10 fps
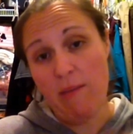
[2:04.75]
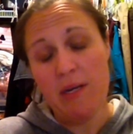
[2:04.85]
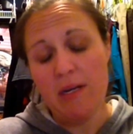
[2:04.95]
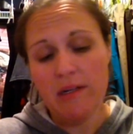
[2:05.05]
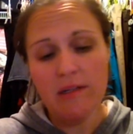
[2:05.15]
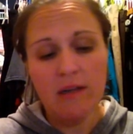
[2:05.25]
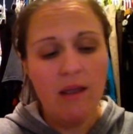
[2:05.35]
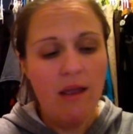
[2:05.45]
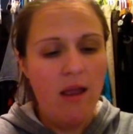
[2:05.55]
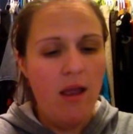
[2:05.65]
but it didn't.
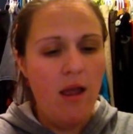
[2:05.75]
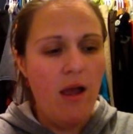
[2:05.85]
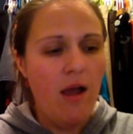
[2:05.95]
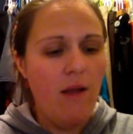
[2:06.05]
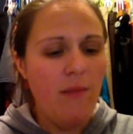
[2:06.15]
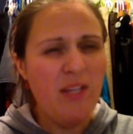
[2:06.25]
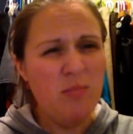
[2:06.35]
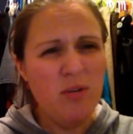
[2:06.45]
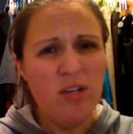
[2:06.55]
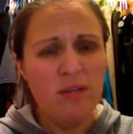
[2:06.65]
Um, it's
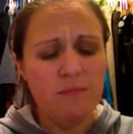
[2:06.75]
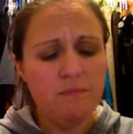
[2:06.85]
pretty good.